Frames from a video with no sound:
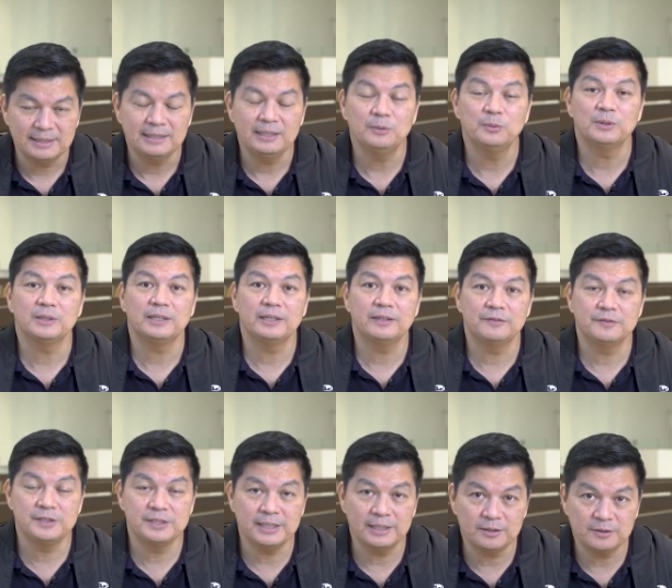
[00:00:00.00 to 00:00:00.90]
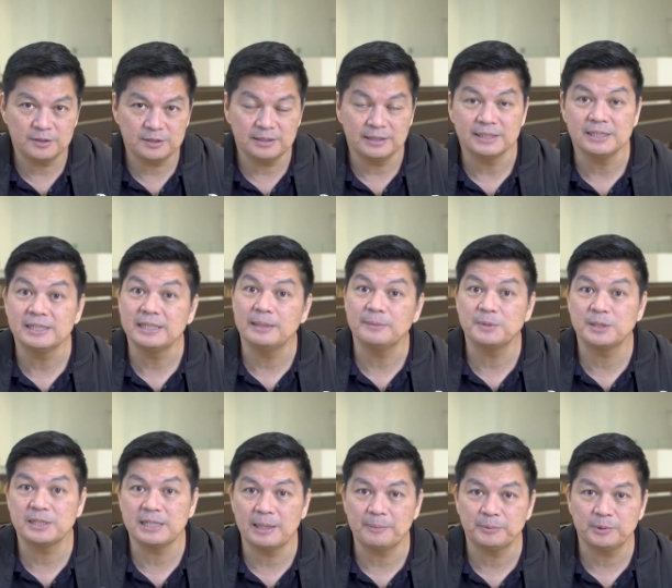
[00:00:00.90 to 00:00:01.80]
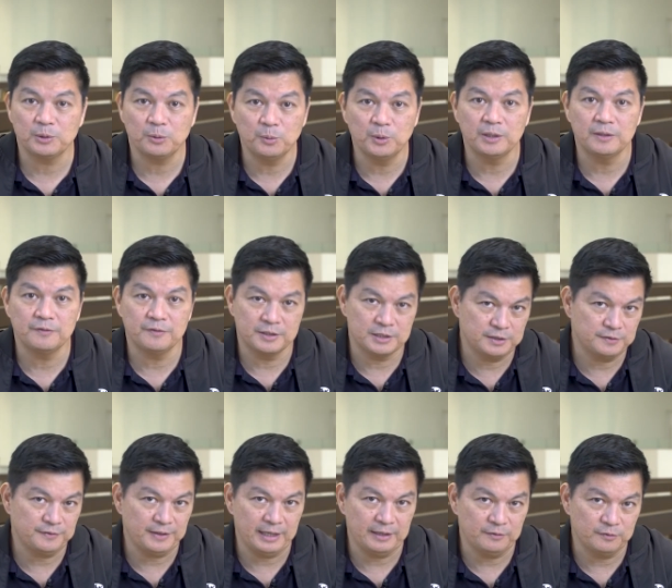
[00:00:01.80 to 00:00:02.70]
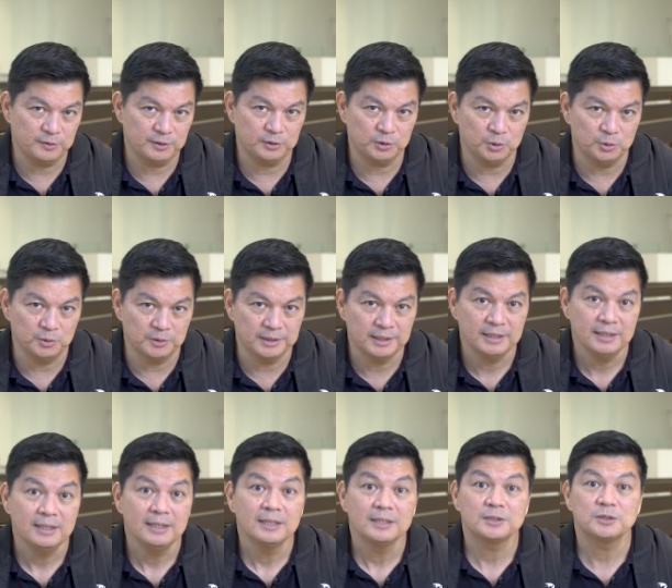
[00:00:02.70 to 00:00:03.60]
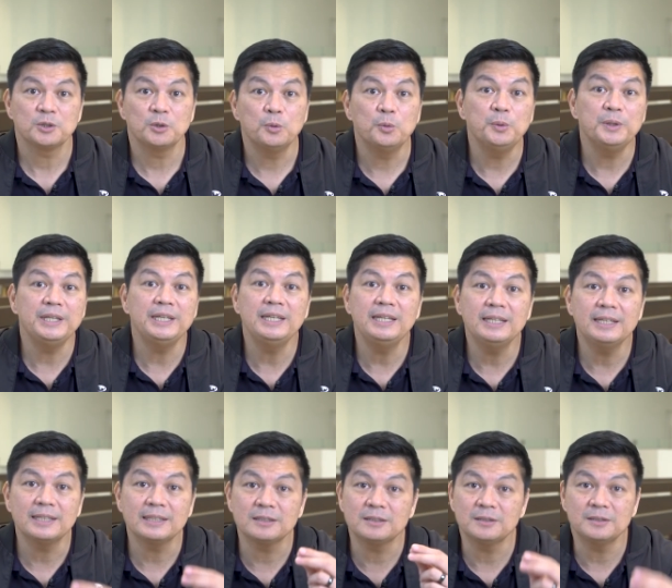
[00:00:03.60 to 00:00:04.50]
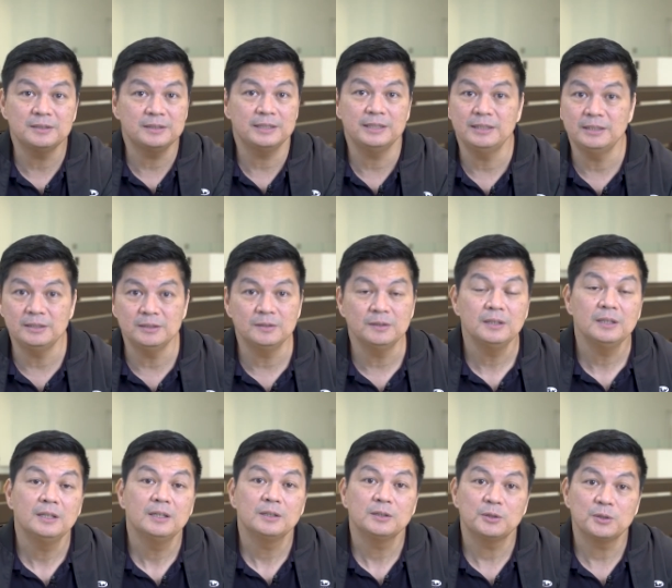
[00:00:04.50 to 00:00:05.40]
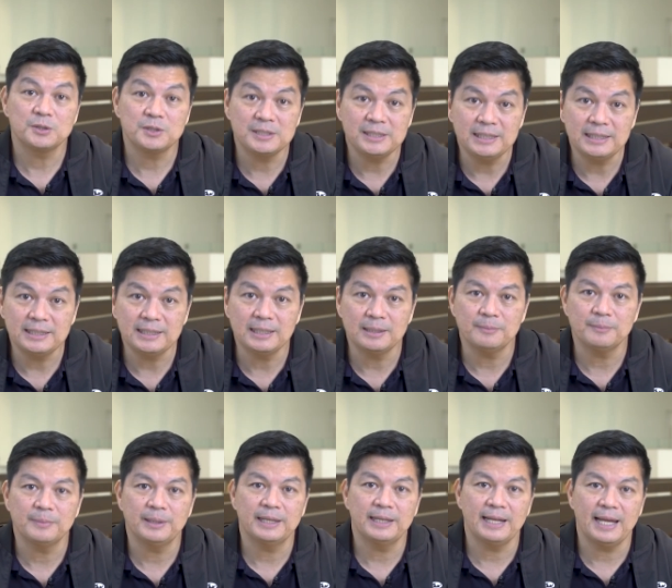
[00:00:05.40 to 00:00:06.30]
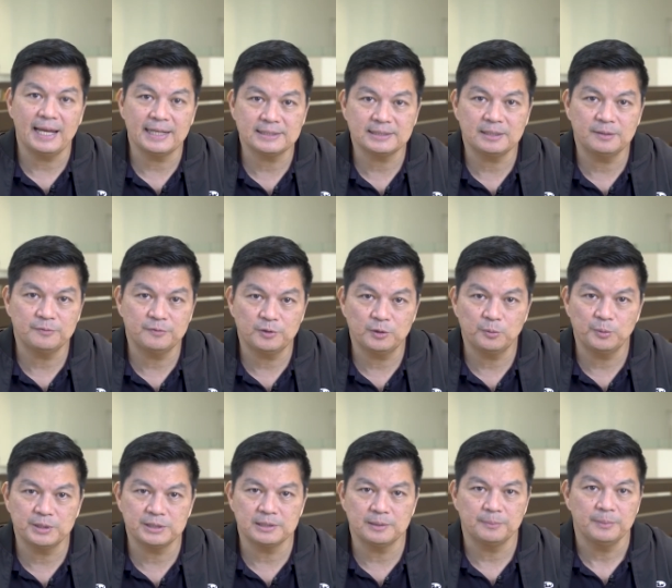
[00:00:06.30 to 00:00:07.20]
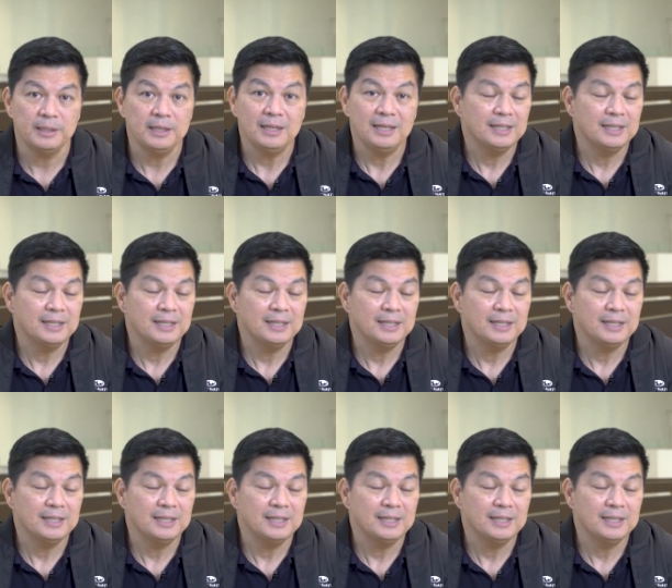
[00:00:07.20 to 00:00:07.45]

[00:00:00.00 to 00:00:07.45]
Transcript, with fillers: He will give generously. James chapter 1, verse 5, we're told. So we can continue to seek Him and ask Him for wisdom.